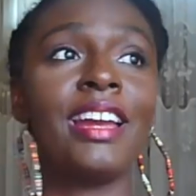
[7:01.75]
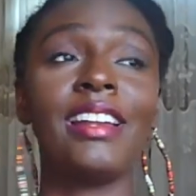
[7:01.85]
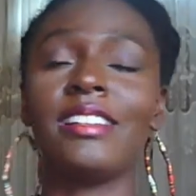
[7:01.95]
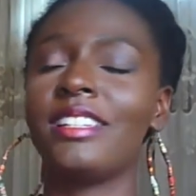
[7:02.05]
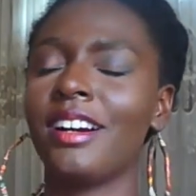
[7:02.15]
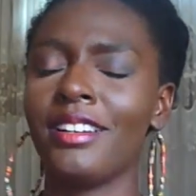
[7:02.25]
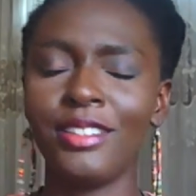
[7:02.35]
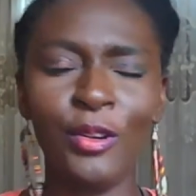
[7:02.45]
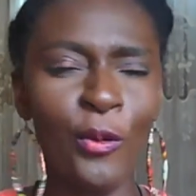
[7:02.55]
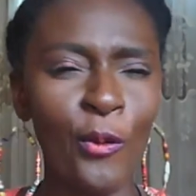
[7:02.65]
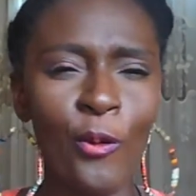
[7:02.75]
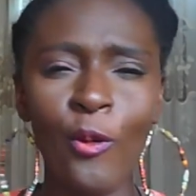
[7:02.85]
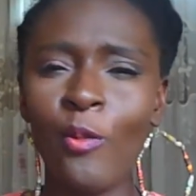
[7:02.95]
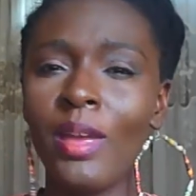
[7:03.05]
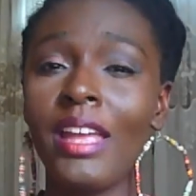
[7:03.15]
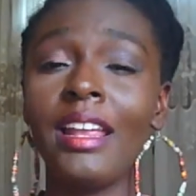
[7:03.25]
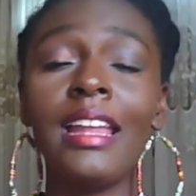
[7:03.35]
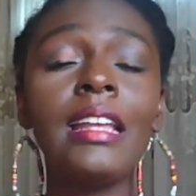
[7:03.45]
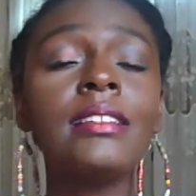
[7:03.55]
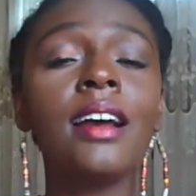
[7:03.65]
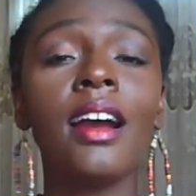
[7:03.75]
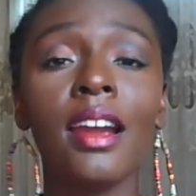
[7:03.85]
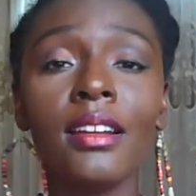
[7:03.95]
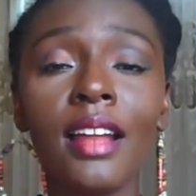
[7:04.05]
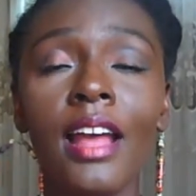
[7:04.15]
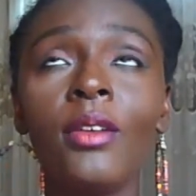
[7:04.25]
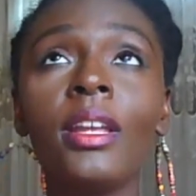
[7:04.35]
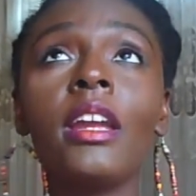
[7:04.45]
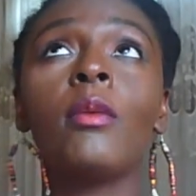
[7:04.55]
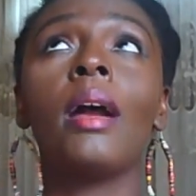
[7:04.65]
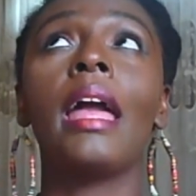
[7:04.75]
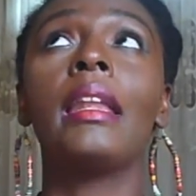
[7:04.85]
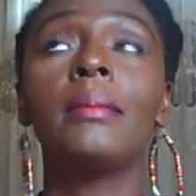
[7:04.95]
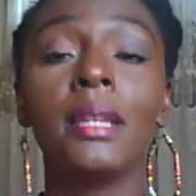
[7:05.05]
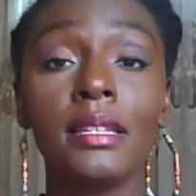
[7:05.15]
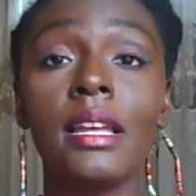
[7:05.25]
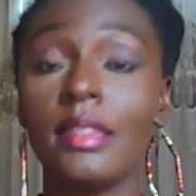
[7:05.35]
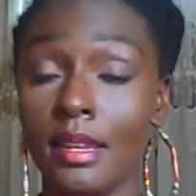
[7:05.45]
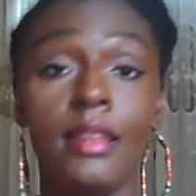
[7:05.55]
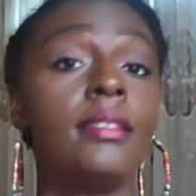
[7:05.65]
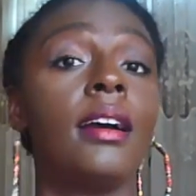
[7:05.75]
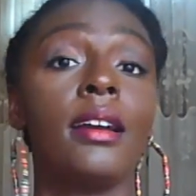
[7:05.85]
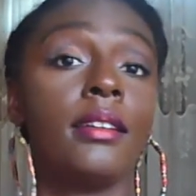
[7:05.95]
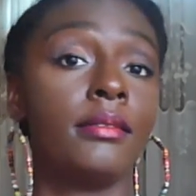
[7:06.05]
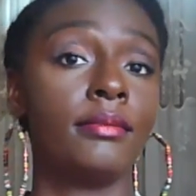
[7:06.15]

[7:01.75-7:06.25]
It is hard to comb. It is hard. I don't care what anybody says, it is hard.